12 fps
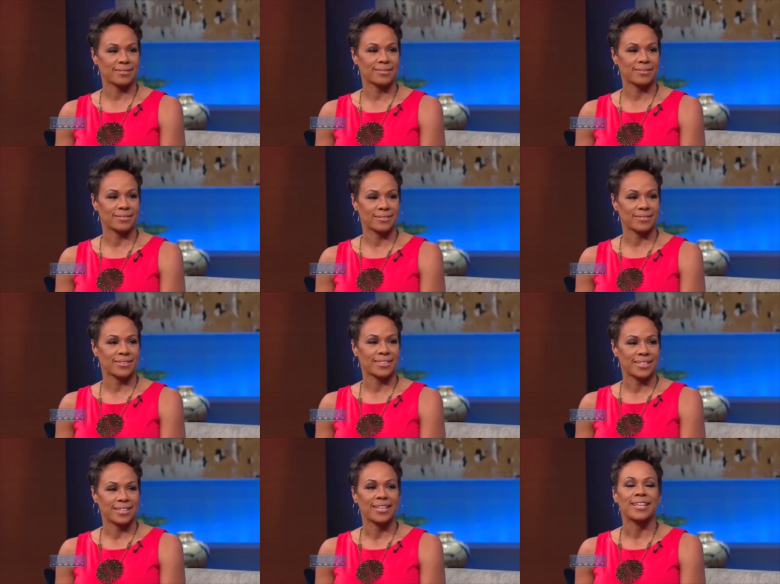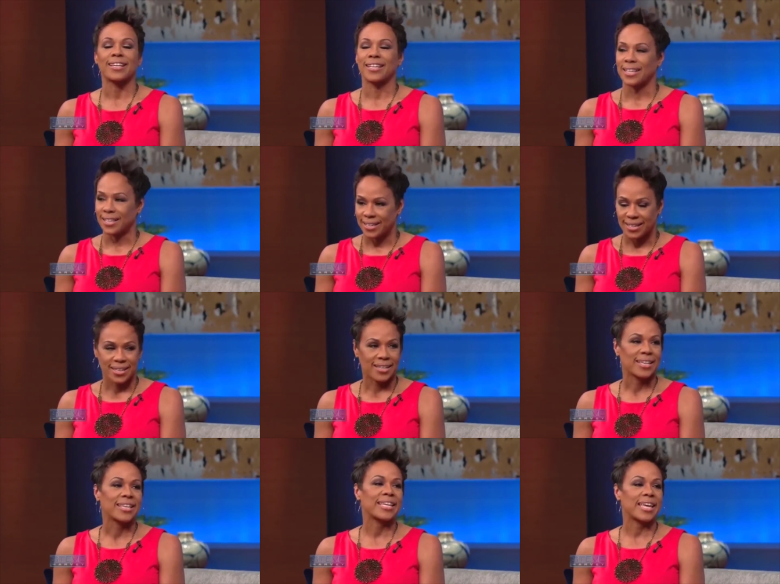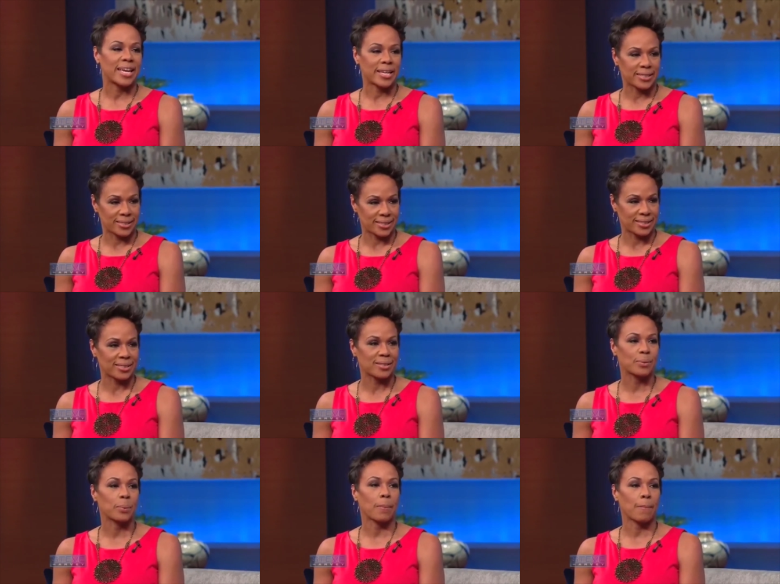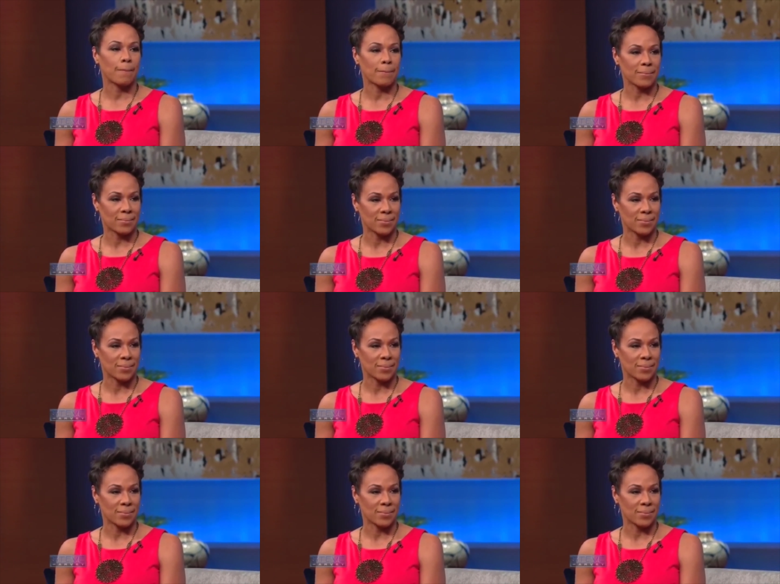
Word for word: Quit caring about them people. Yes. Listen to me, man.